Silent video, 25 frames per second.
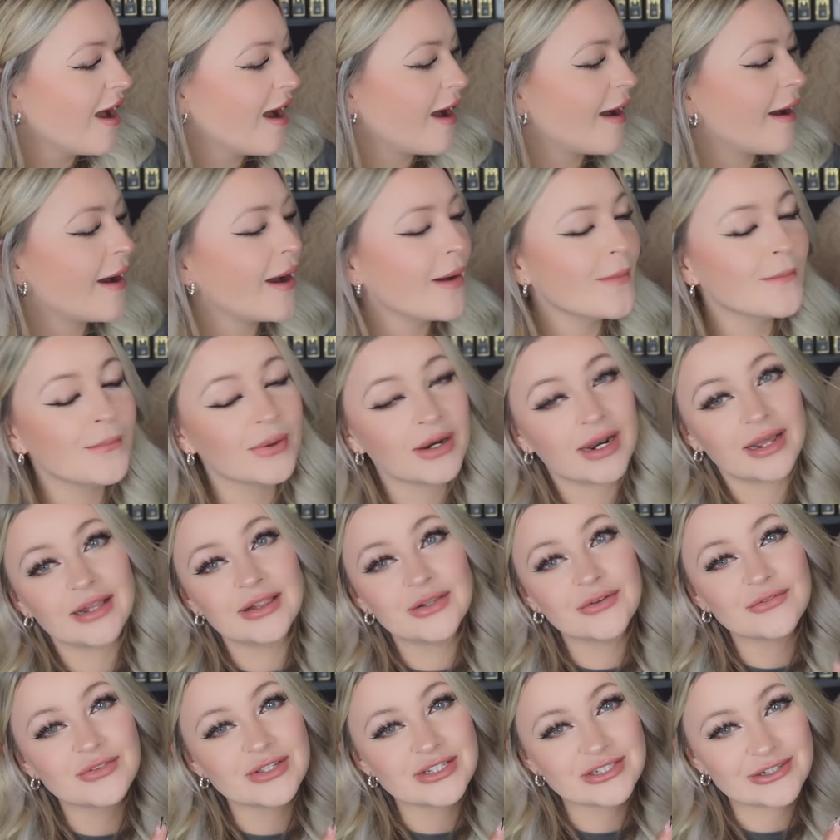Um, but I
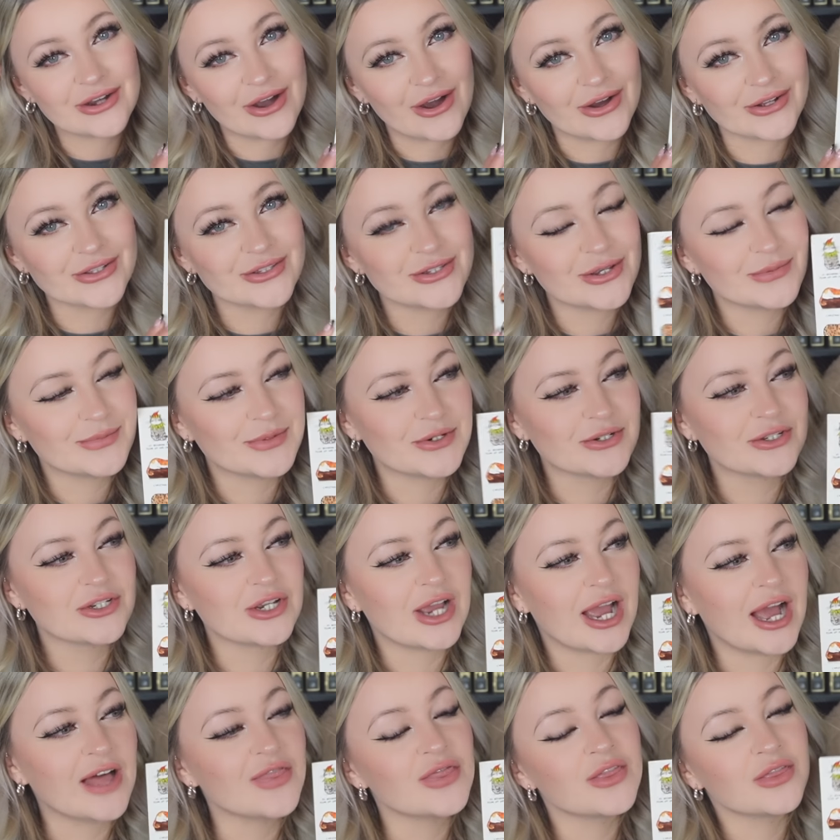love this card so much,
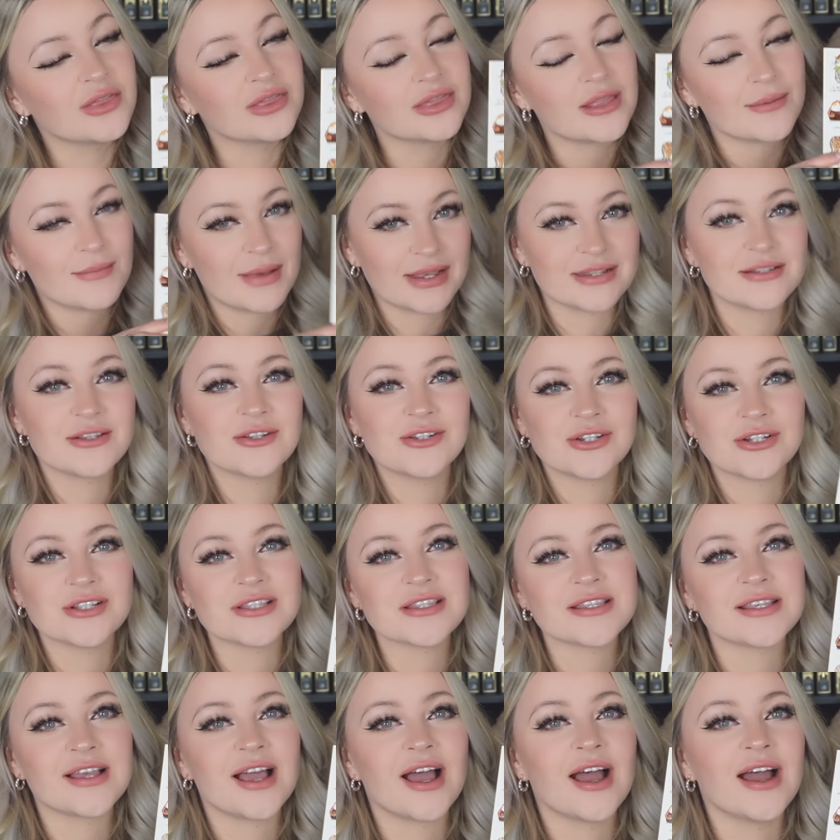and the message
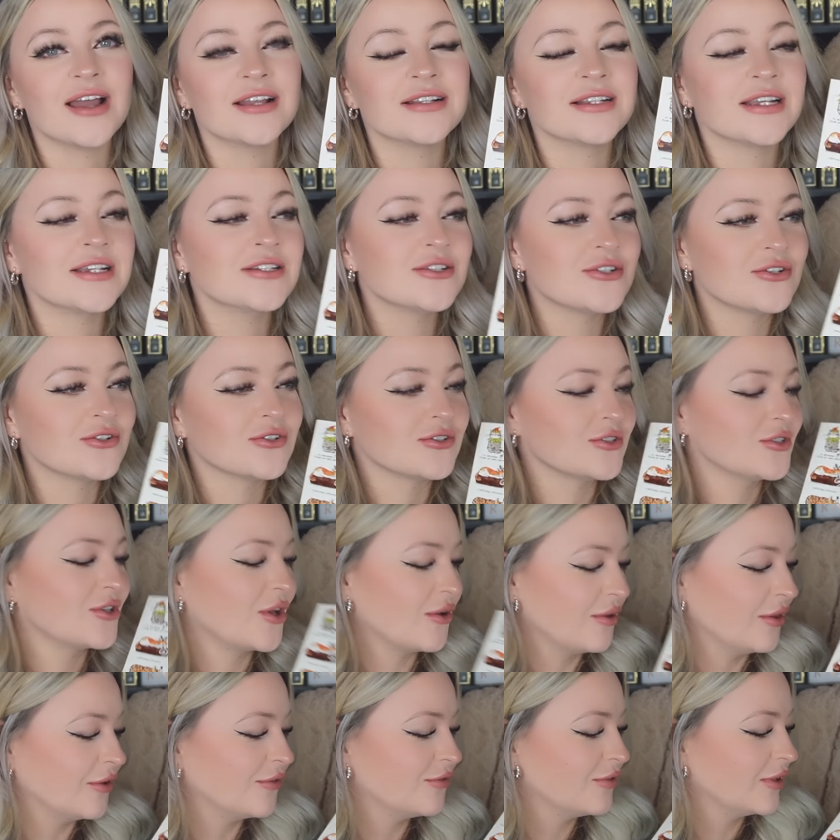inside is just so
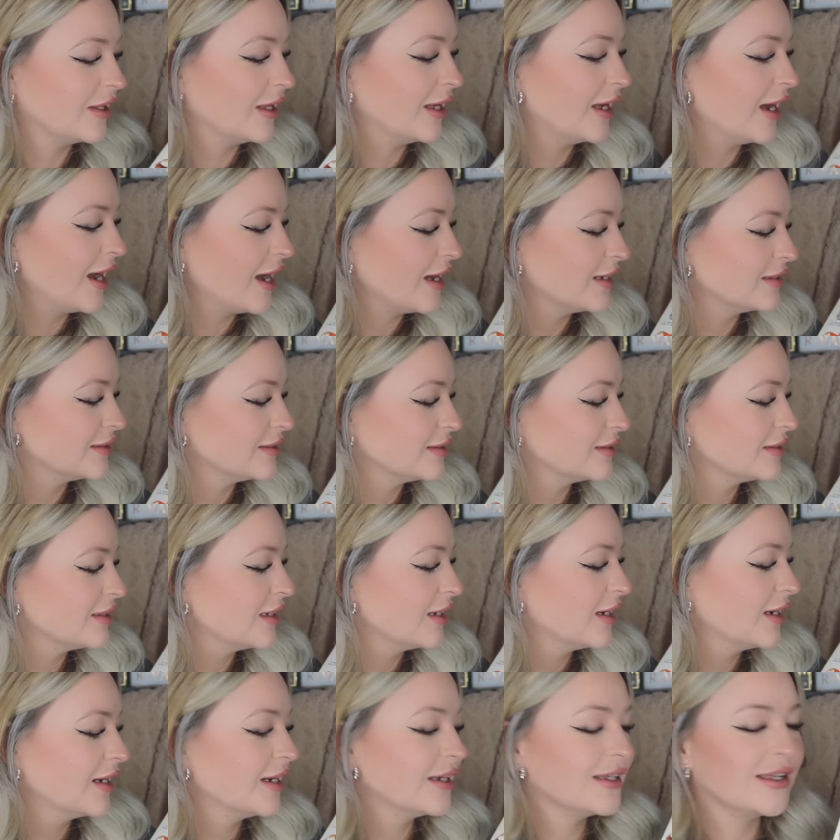lovely, and
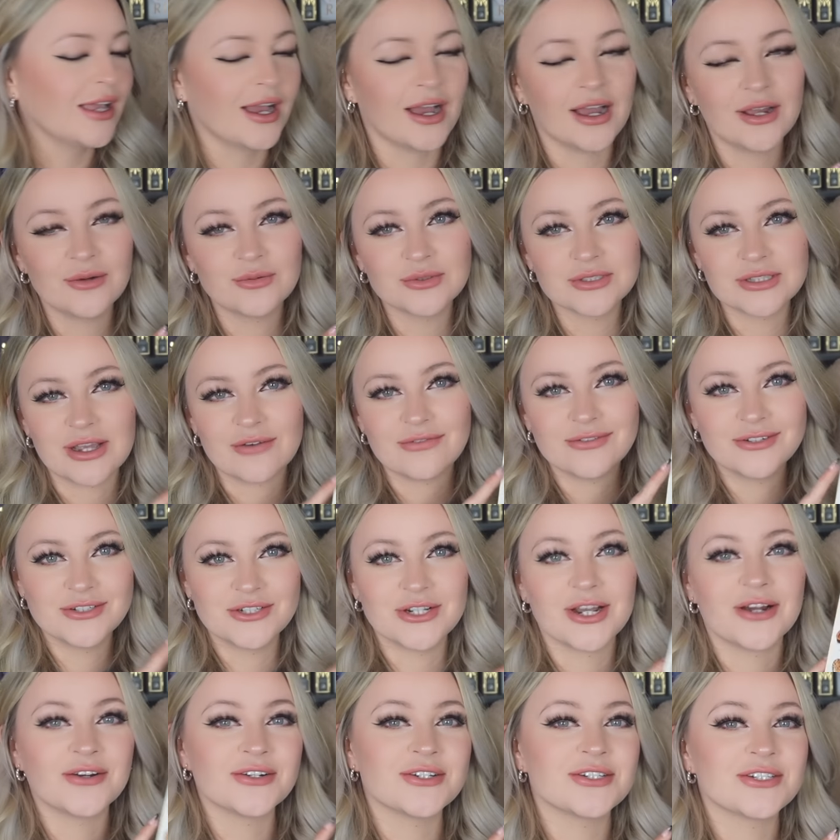yeah, I will definitely
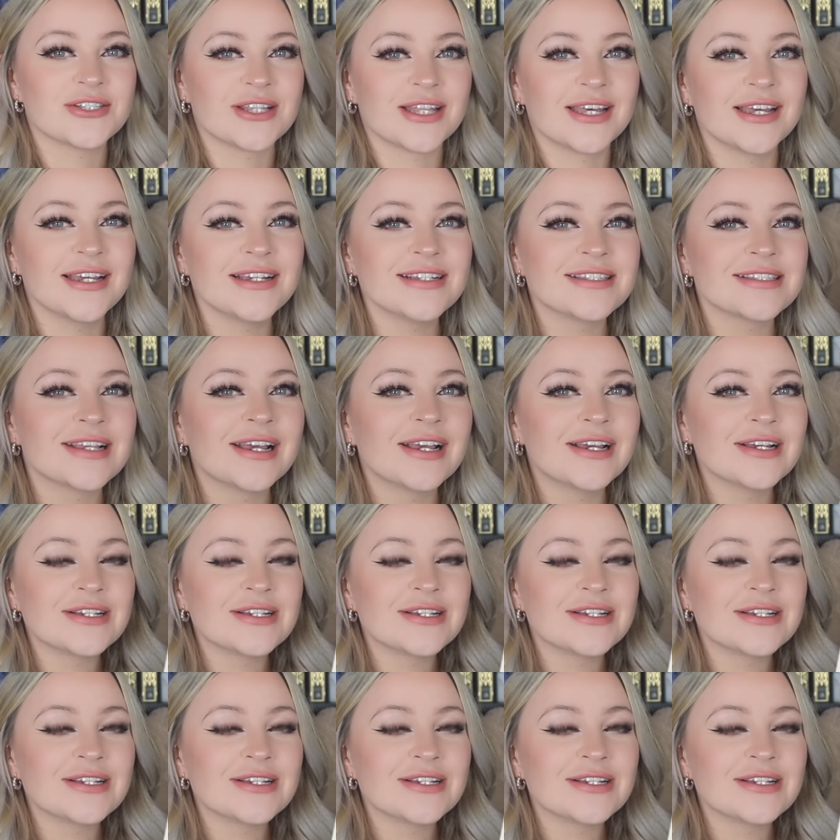cherish this.